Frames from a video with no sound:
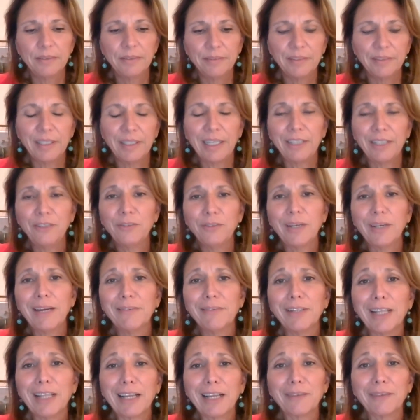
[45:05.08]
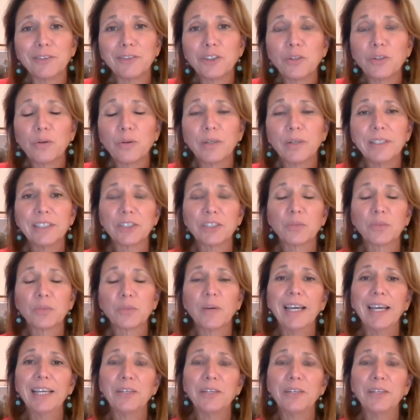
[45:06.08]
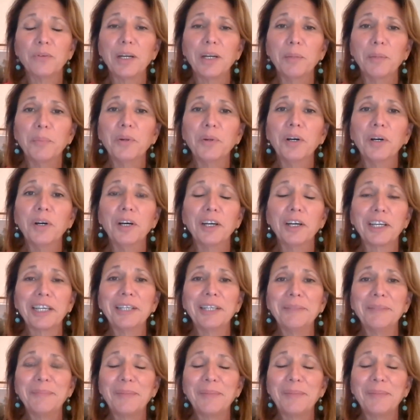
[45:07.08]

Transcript: and I do have a lot of stories. That's why I had to write a book.